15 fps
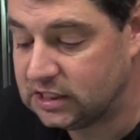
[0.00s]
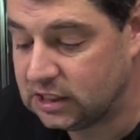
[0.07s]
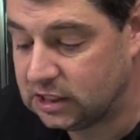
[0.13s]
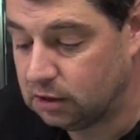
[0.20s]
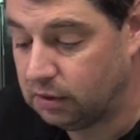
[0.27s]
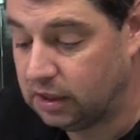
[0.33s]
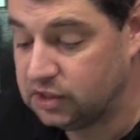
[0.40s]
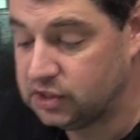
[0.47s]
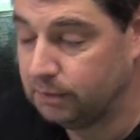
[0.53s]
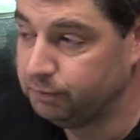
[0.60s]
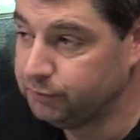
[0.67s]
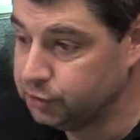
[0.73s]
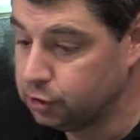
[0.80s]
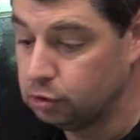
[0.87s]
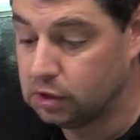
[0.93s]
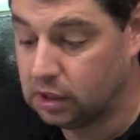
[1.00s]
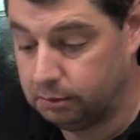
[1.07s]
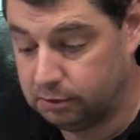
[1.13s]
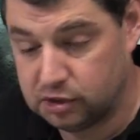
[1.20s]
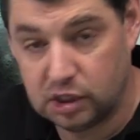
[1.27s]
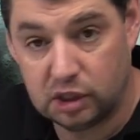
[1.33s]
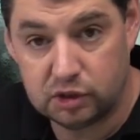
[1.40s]
to do is Google
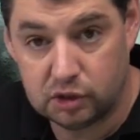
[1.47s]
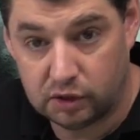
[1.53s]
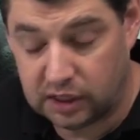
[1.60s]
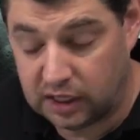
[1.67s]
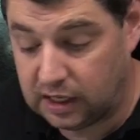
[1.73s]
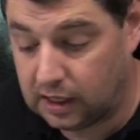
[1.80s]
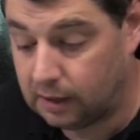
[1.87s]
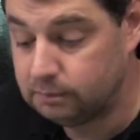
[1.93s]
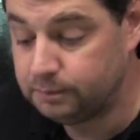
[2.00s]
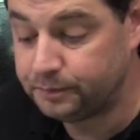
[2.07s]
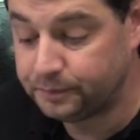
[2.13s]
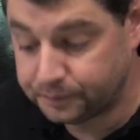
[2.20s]
image search on here